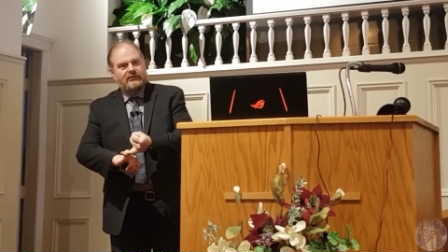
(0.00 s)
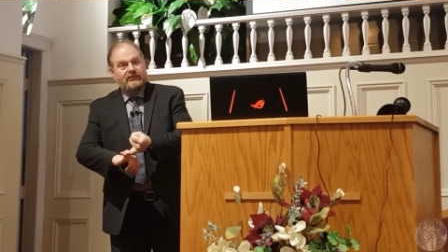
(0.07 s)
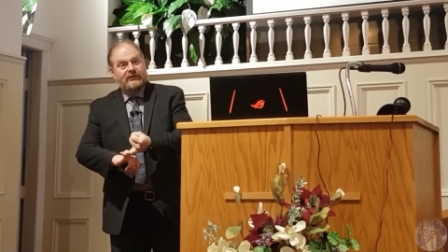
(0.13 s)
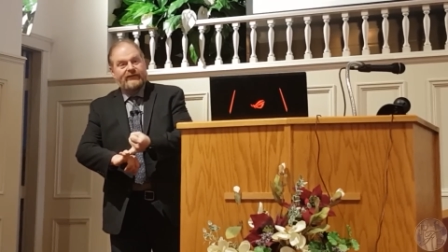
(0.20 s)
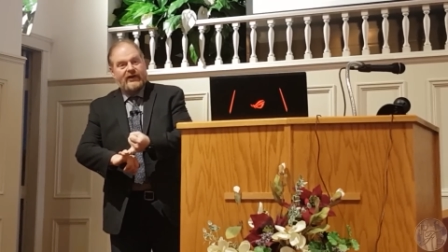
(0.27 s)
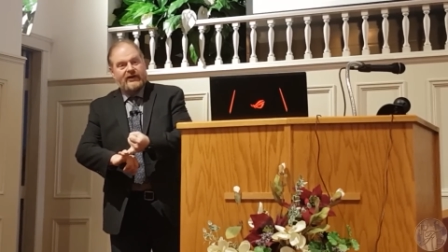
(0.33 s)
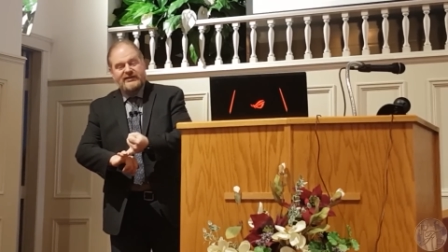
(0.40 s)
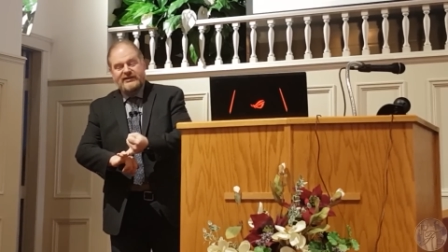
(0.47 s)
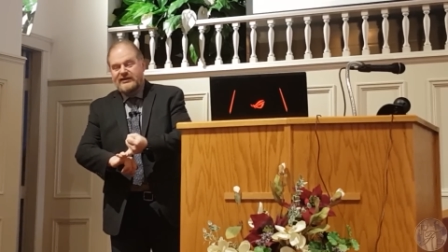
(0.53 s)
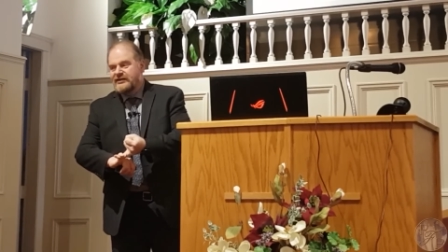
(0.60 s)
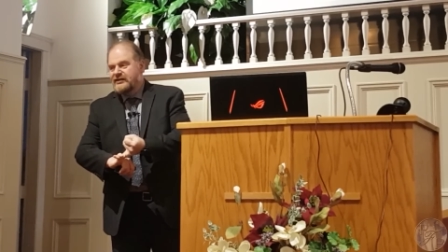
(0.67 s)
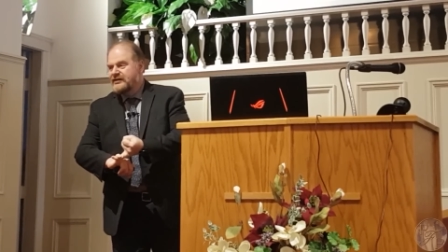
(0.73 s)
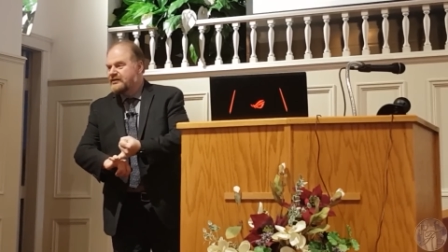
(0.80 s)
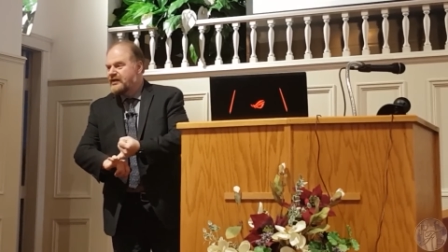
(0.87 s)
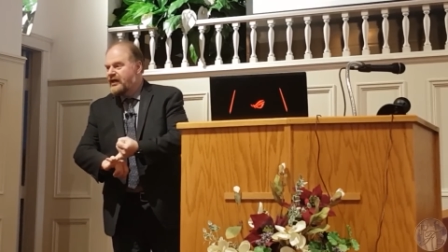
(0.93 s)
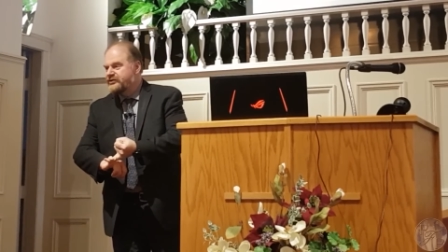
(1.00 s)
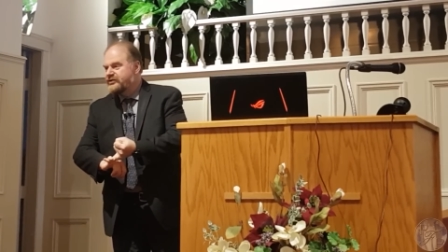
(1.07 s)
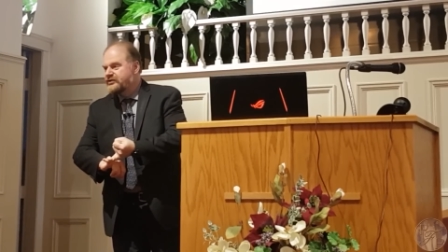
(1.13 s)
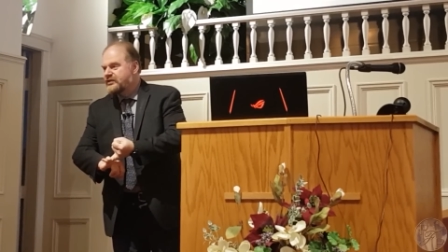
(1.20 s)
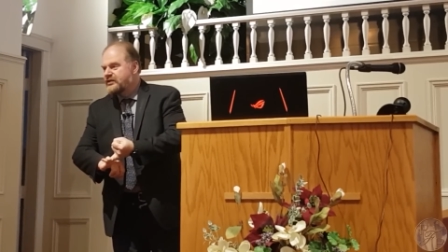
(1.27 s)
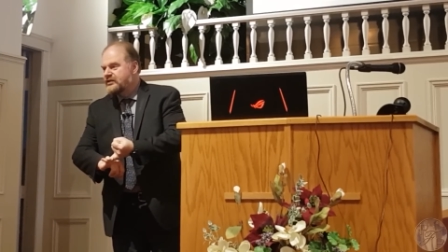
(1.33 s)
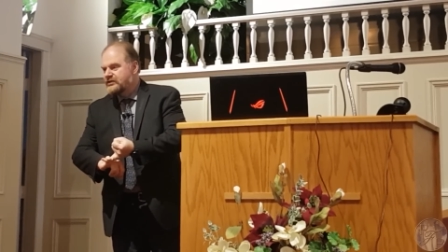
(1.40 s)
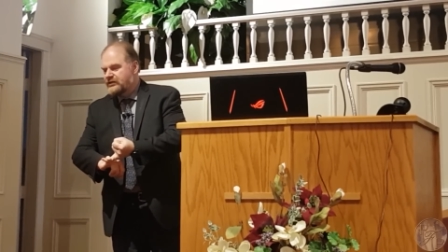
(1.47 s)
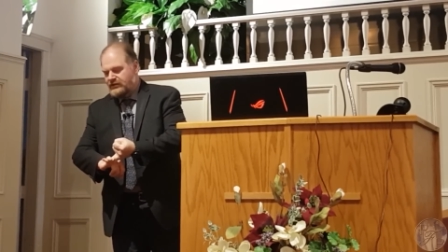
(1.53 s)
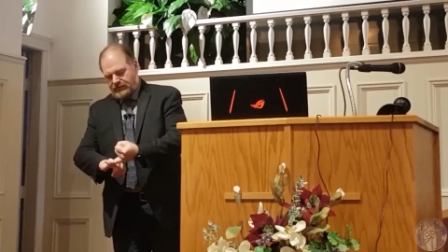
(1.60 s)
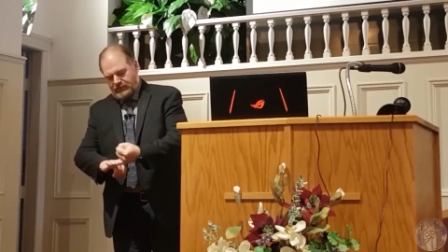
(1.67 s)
the Pharisees and the Sadducees,